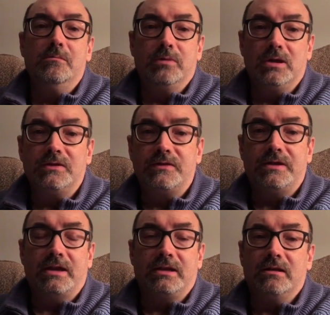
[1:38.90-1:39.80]
Plus, the
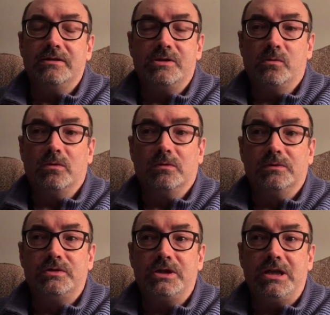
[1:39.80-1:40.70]
technology world
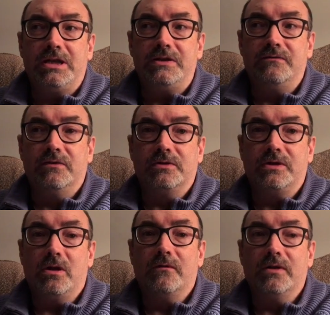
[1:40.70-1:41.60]
changed
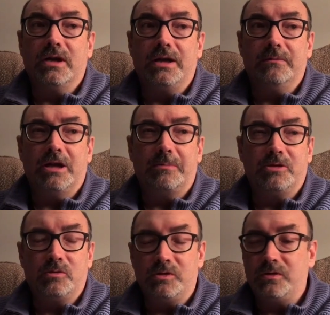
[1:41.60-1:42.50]
virtually overnight. Like
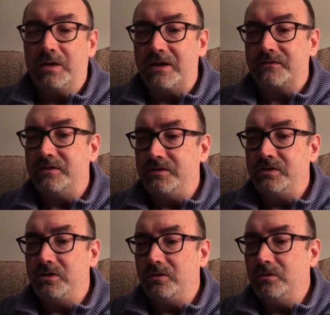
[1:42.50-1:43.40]
between two thousand
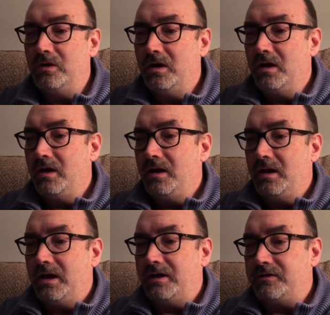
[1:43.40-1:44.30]
two
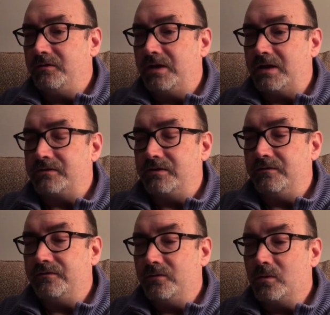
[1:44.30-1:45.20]
and two thousand
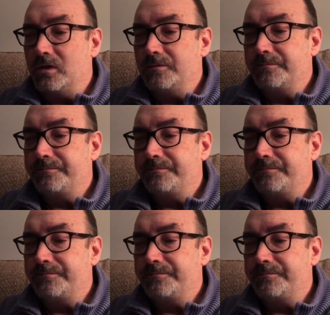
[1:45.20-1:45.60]
four,